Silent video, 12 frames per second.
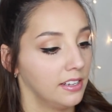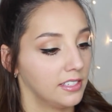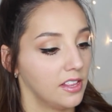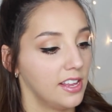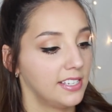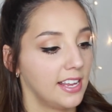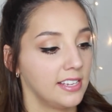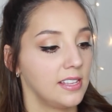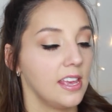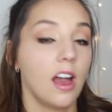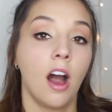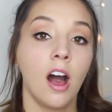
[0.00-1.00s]
So this is
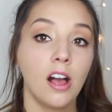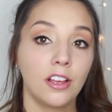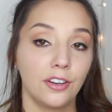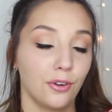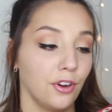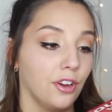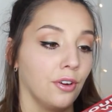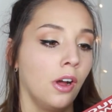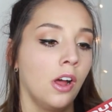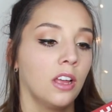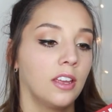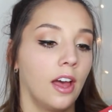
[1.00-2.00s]
the Argan
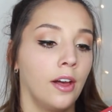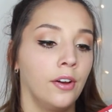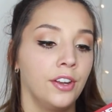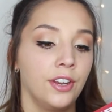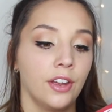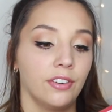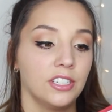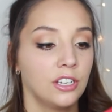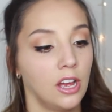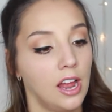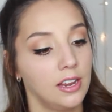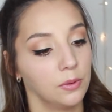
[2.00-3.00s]
Oil Curl and Nourish
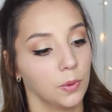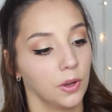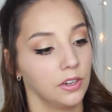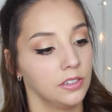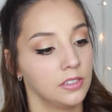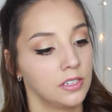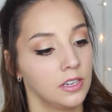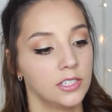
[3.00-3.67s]
curling wand.